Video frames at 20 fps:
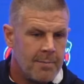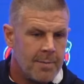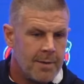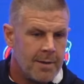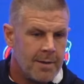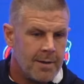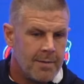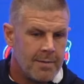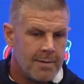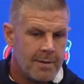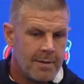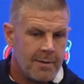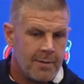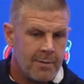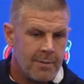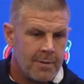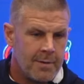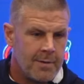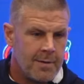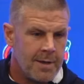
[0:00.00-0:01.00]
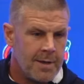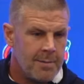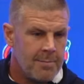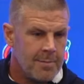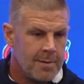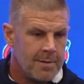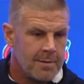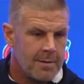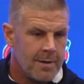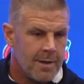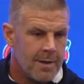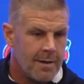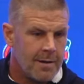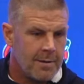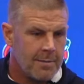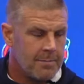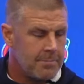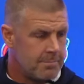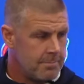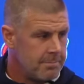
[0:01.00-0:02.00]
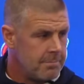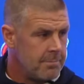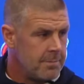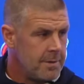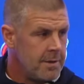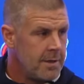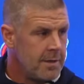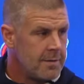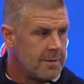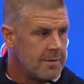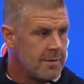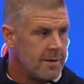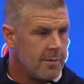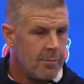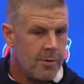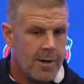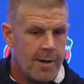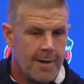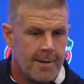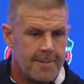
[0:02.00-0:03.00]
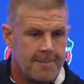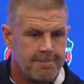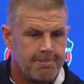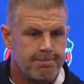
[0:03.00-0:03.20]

him, and I think on the tape, it's kind of you can see why.